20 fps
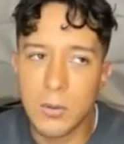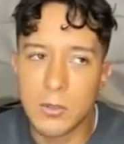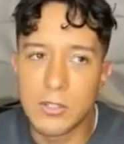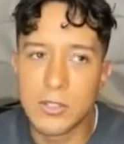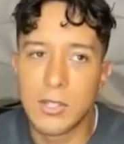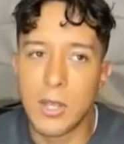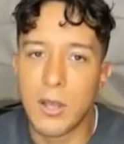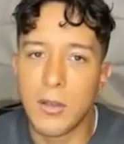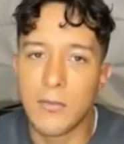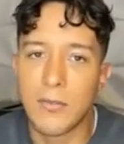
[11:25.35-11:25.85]

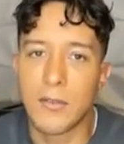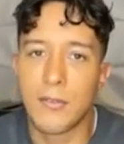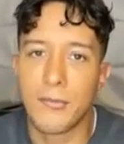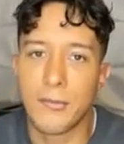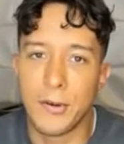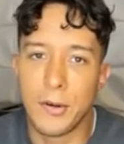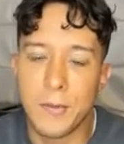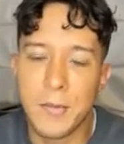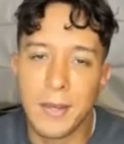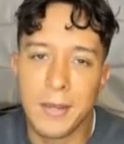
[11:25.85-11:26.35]

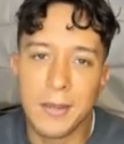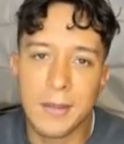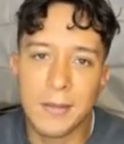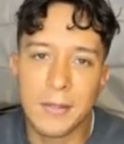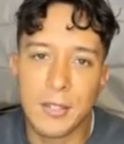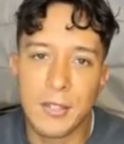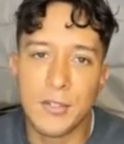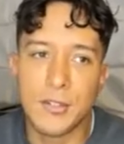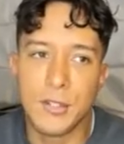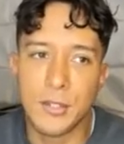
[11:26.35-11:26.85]
self-affirming
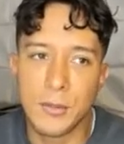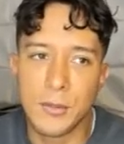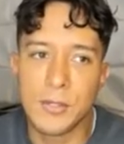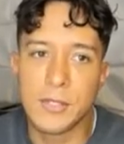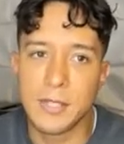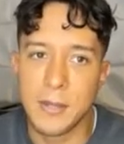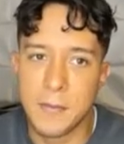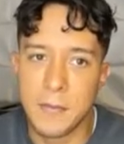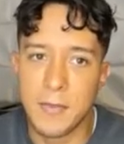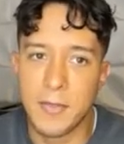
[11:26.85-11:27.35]
to do
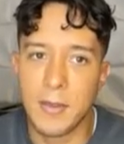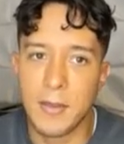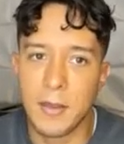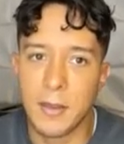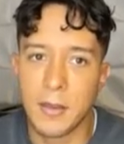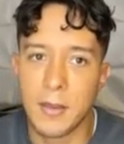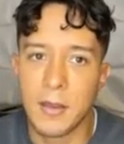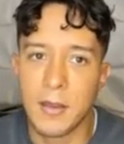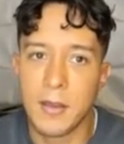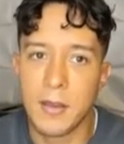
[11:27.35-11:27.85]

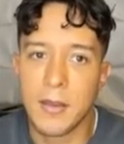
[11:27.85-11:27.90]
something